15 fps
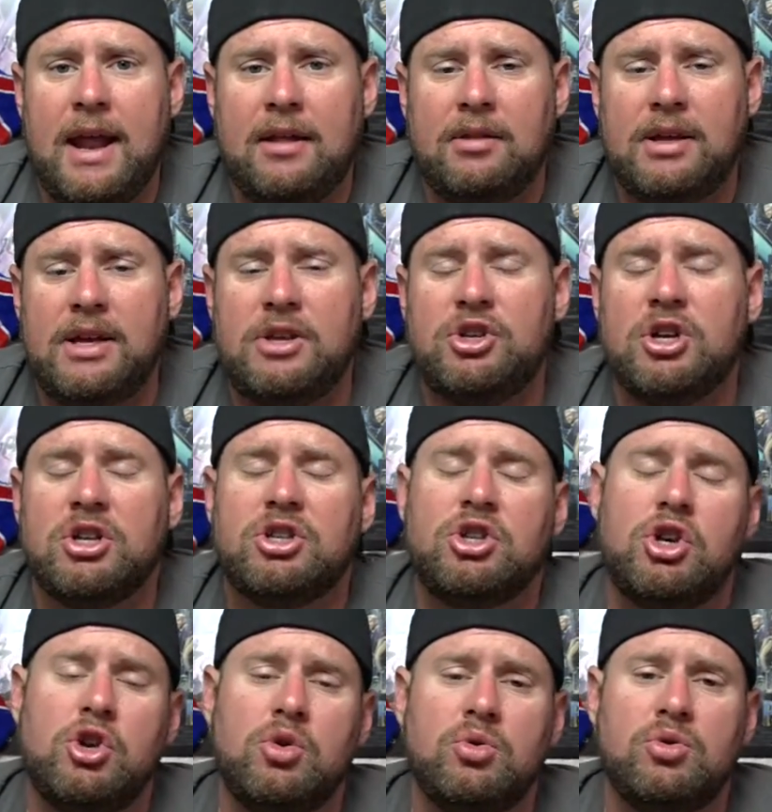Ang Lee just
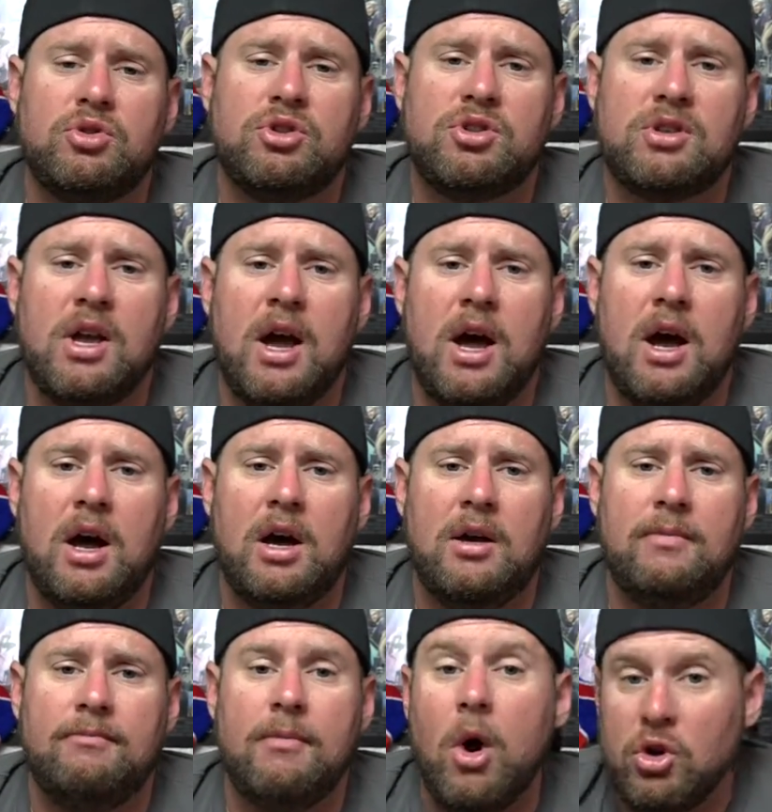used
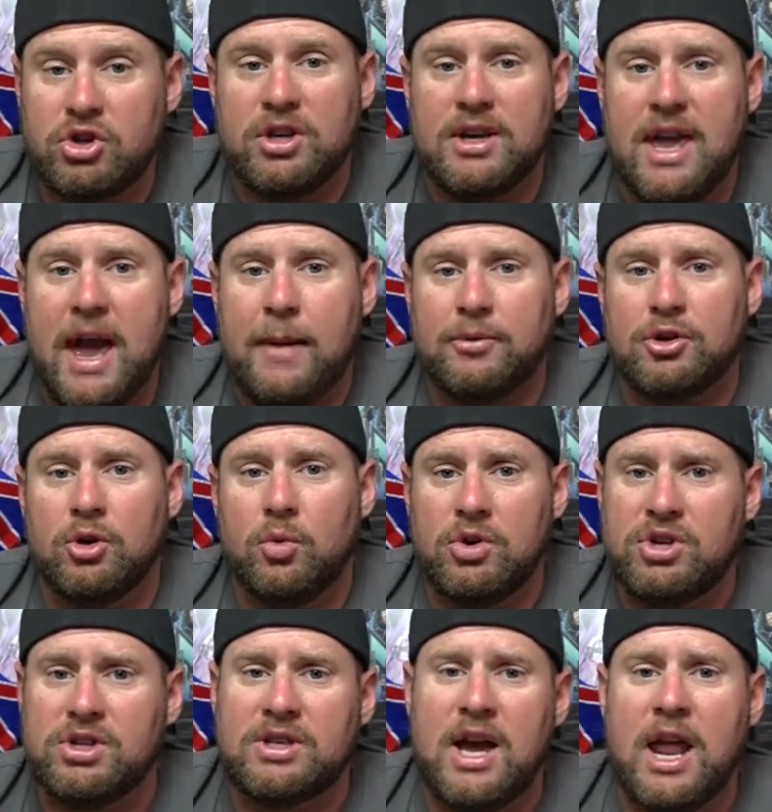motion capture,
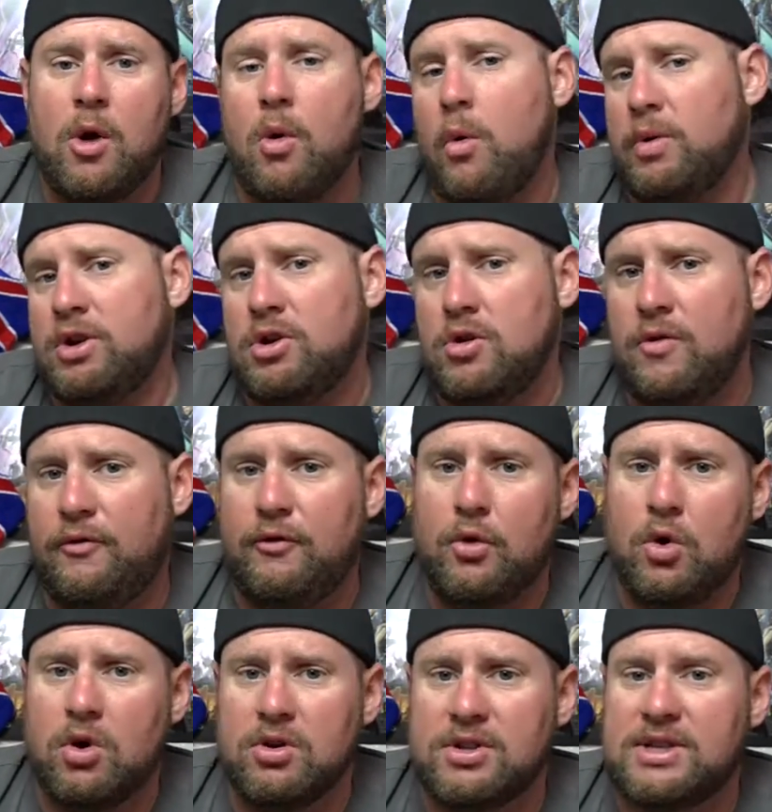which is kind of what we do
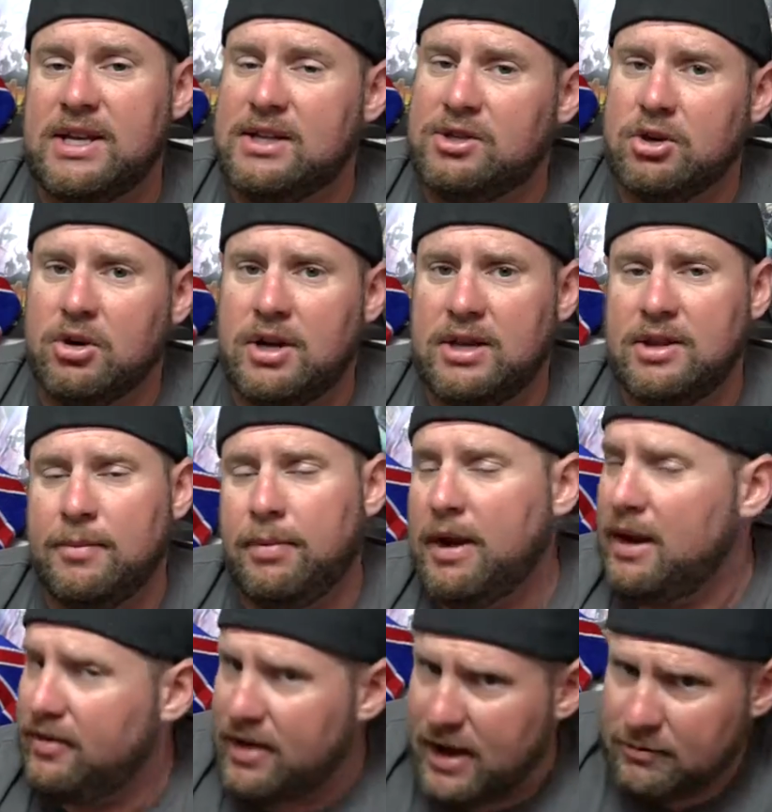for Caesar in the
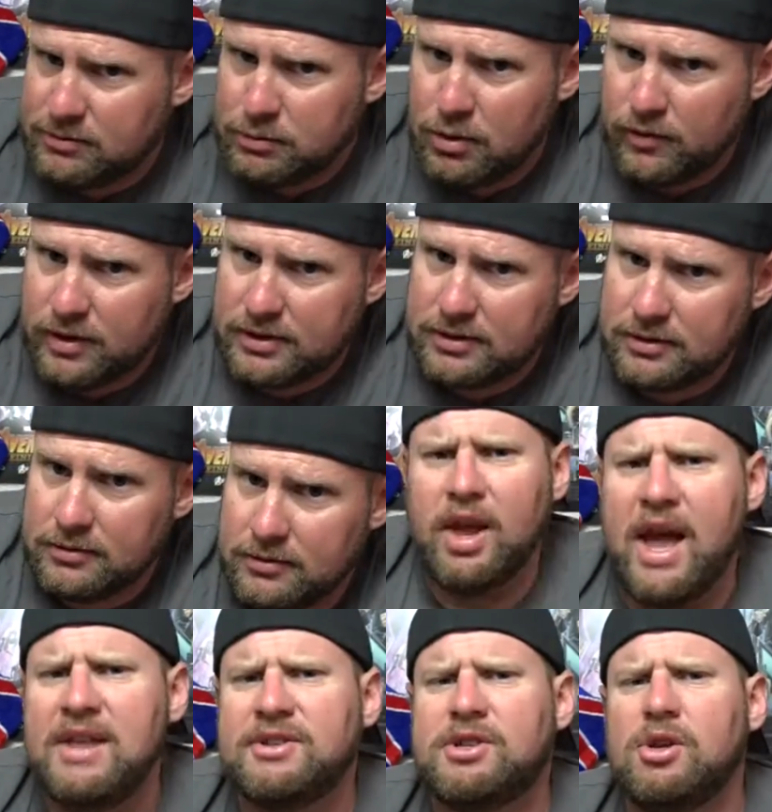Planet of the Apes movies.
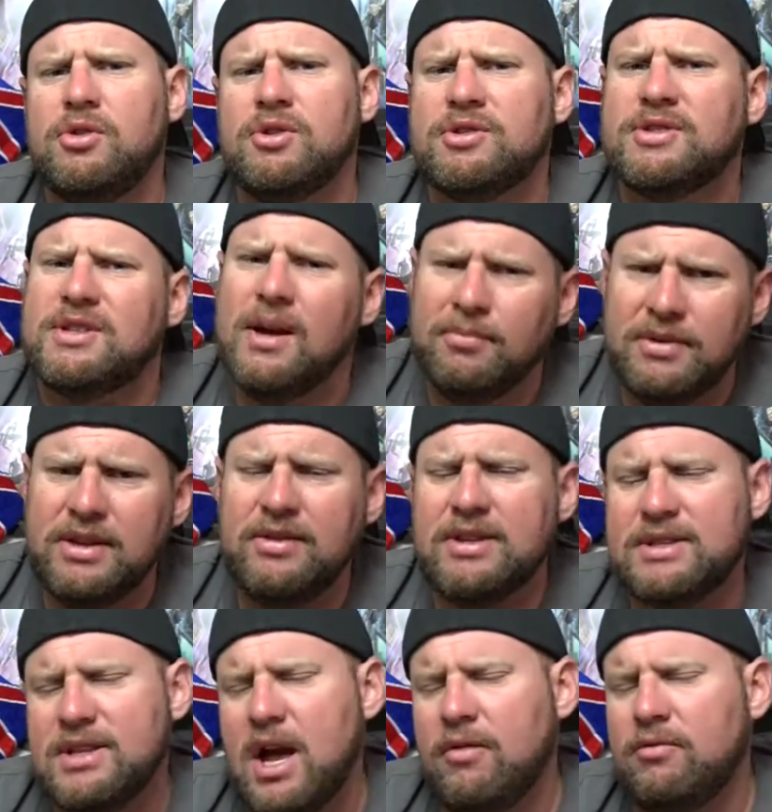And so there's something
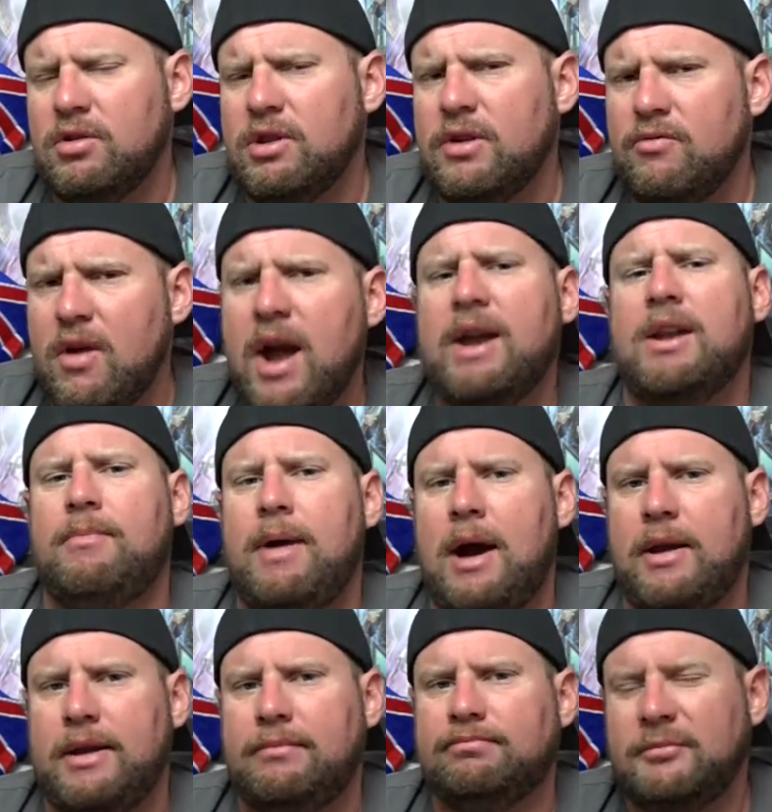that's not really right
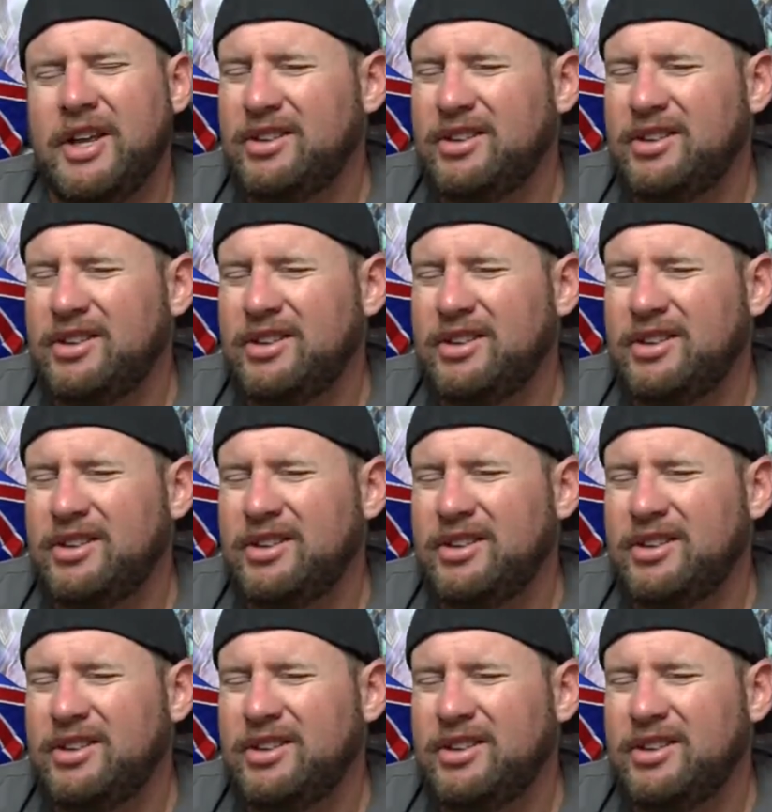about it.